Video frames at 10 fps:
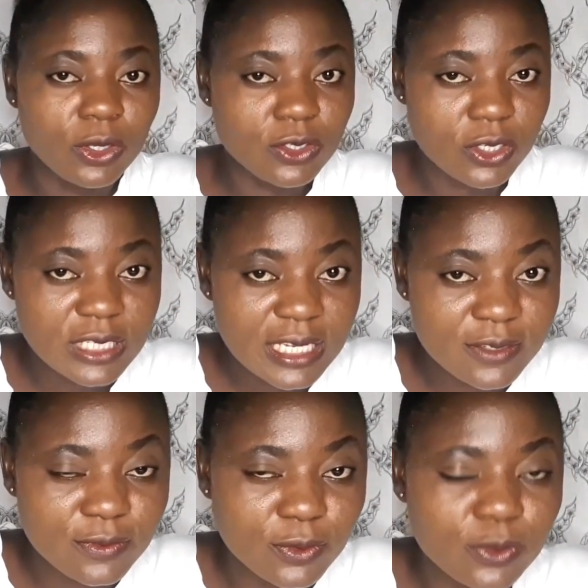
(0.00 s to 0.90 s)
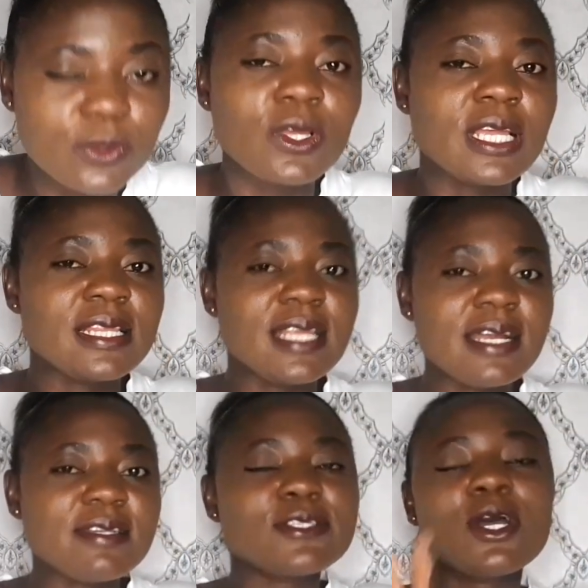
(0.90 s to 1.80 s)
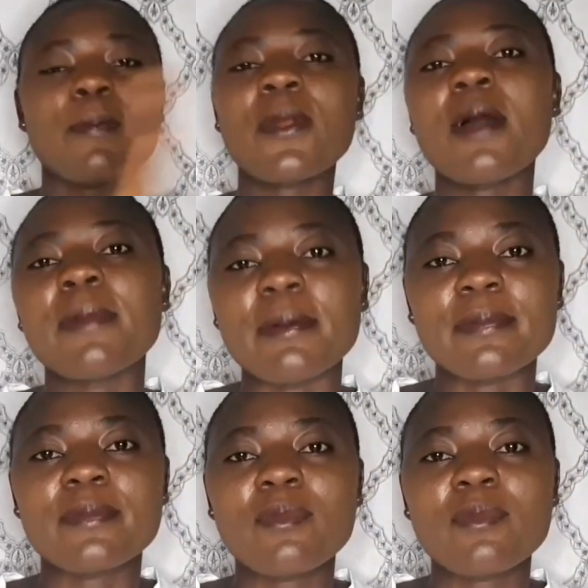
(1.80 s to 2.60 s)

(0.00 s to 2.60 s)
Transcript: successful, there is no problem.